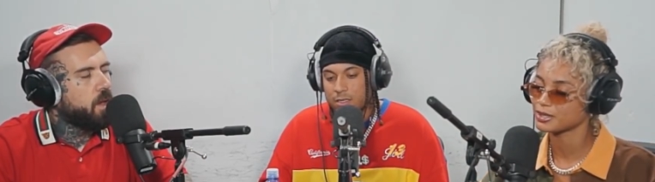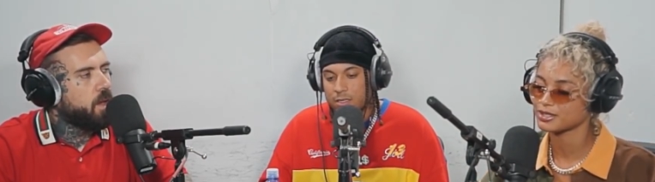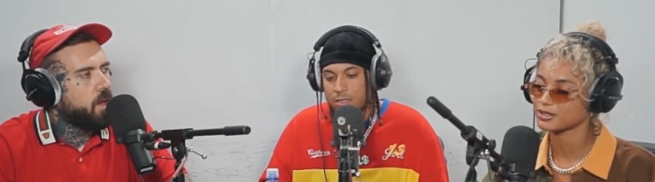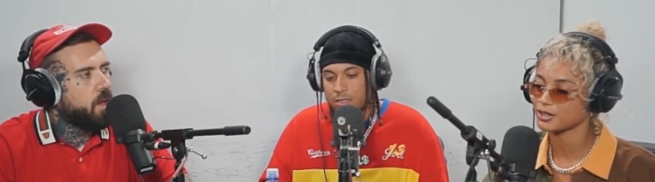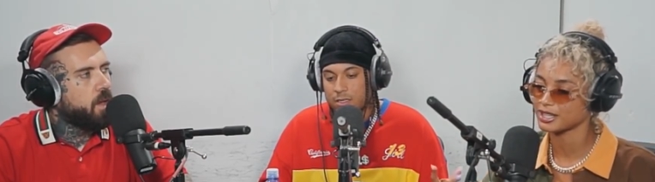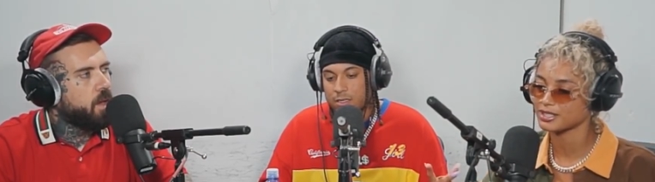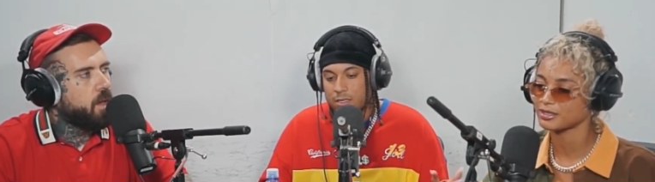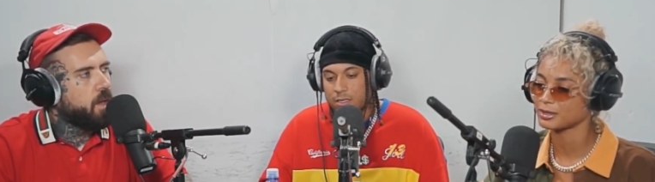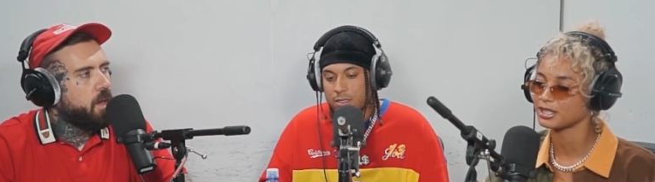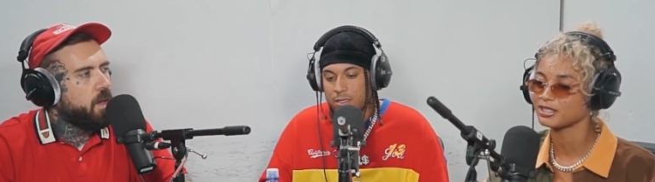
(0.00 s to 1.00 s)
Speaker 1: it was
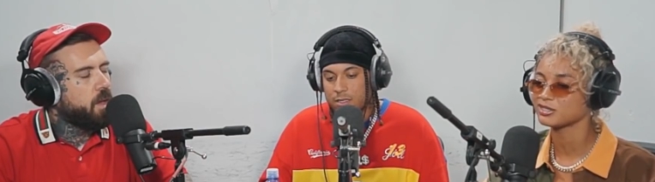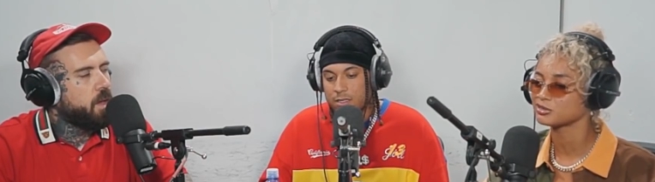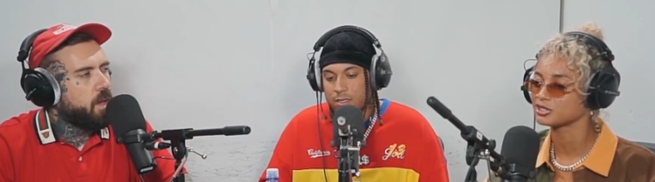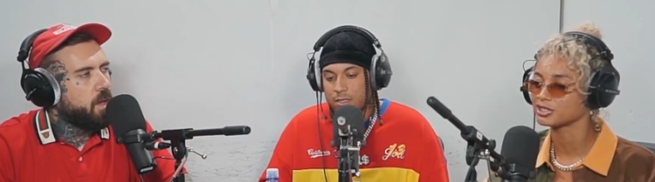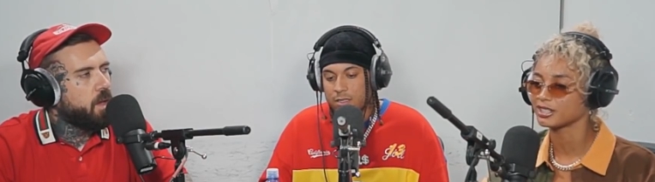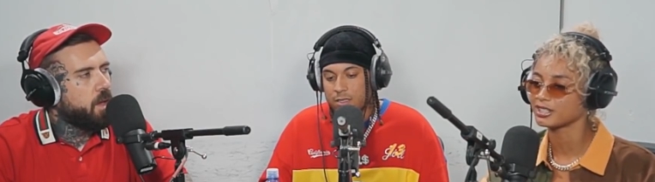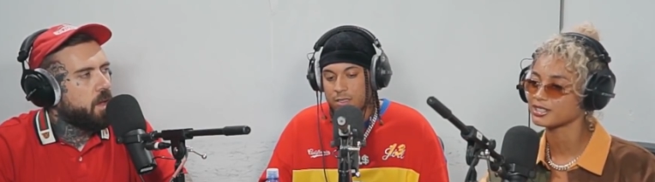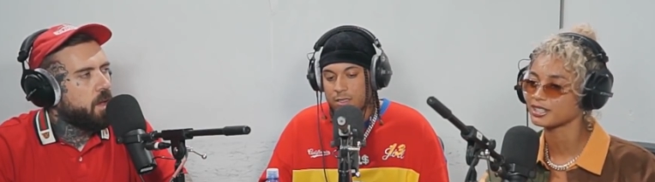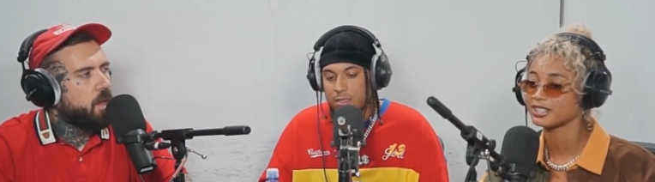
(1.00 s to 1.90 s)
crazy to me. He didn't do drugs,